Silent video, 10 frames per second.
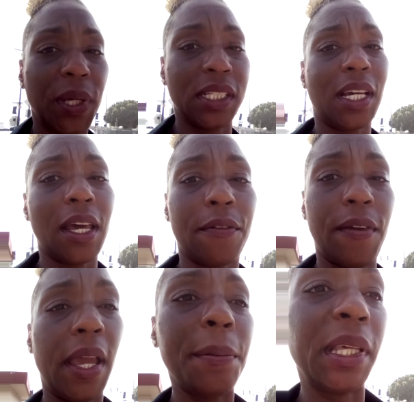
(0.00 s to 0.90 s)
because I got a
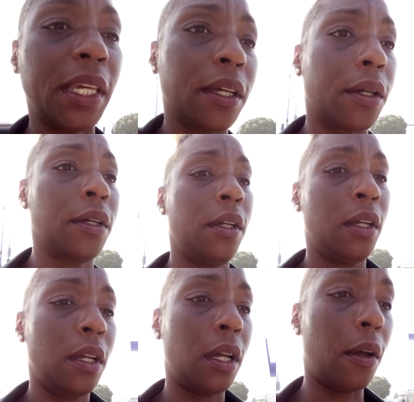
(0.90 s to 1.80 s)
family here,
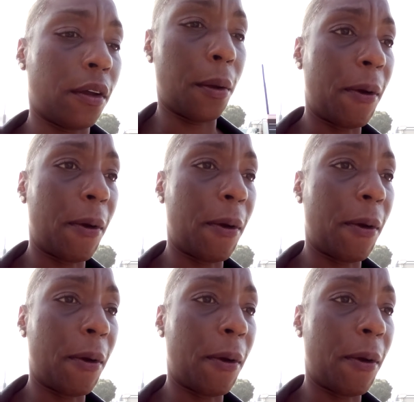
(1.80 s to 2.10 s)
a